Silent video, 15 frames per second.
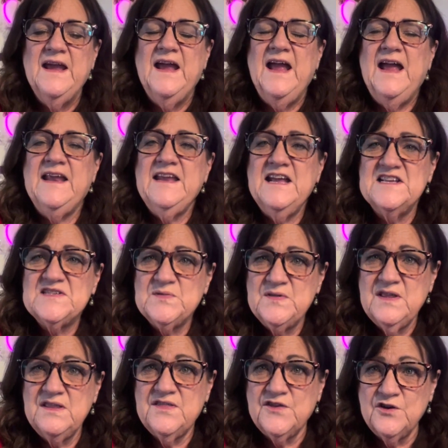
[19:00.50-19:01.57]
And guess what
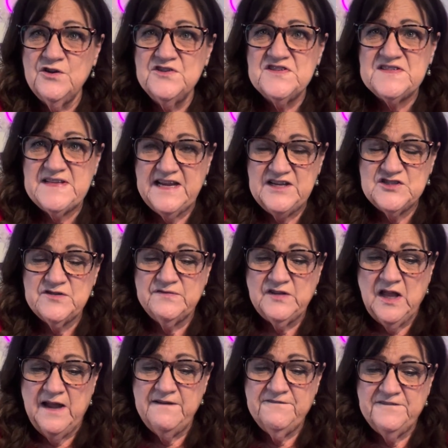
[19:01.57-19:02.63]
the third stage of
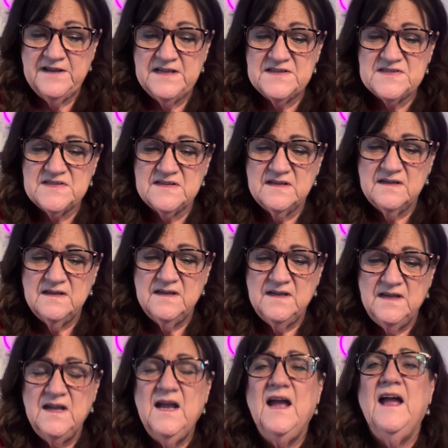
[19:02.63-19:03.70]
life is?
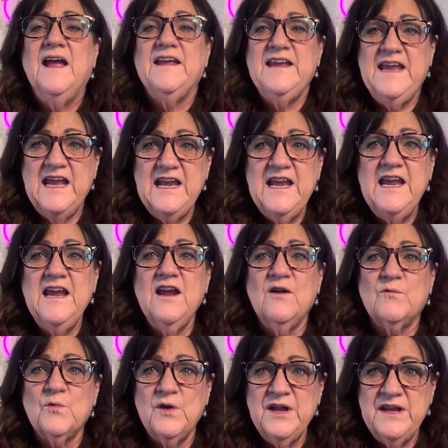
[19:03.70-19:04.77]
Getting
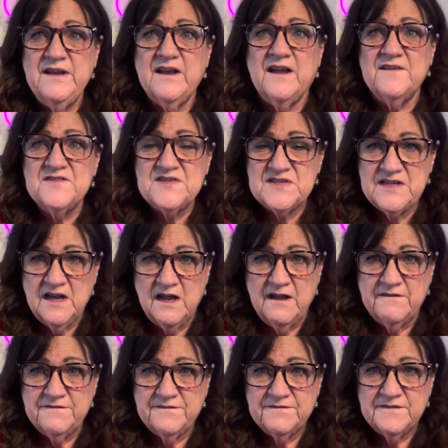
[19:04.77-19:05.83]
rid of
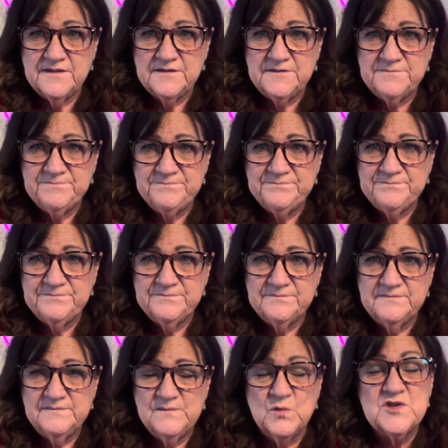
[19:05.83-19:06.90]
stuff.
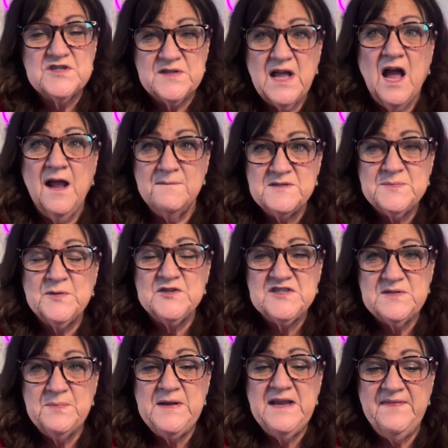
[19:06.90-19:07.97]
I'm supposed
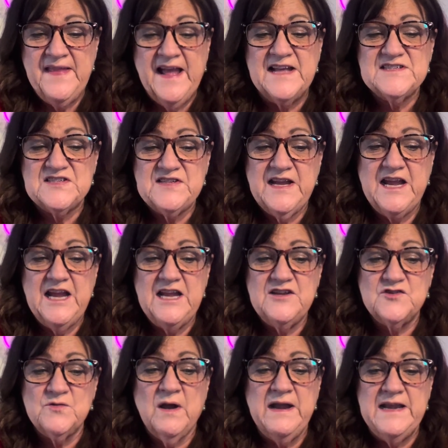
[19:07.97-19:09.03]
to be in that
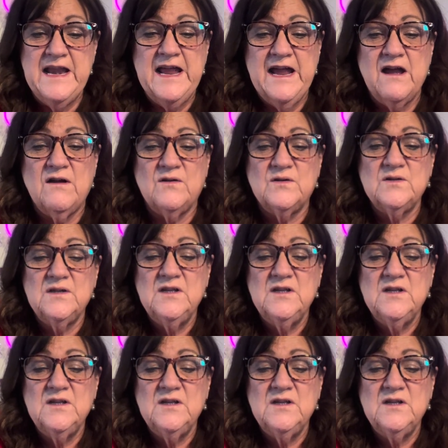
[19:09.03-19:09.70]
stage right now.